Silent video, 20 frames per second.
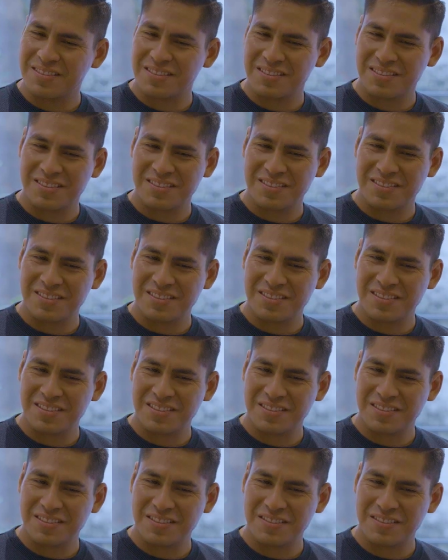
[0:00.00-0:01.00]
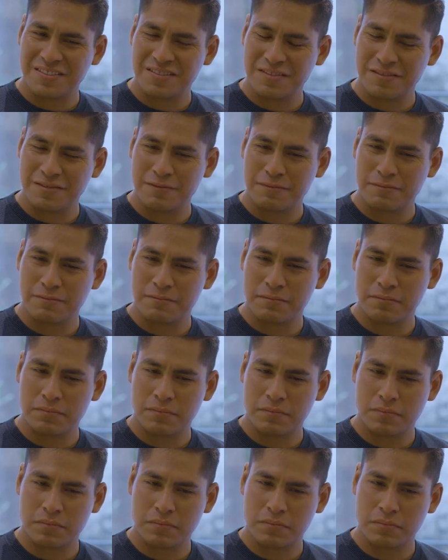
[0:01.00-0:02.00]

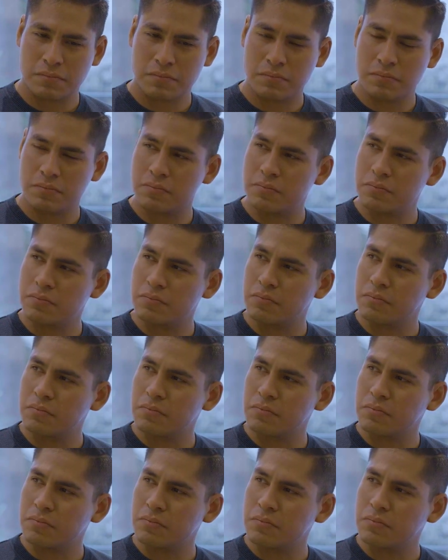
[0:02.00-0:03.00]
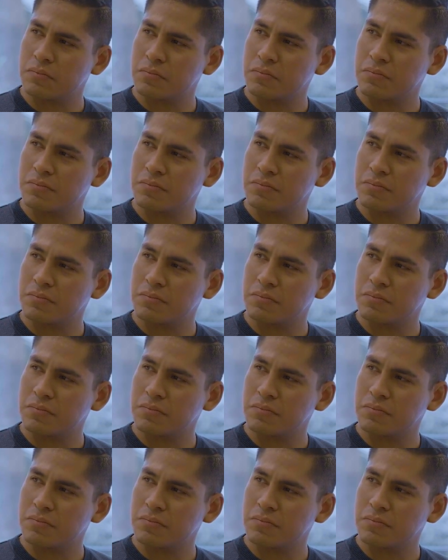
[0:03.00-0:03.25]
(silent)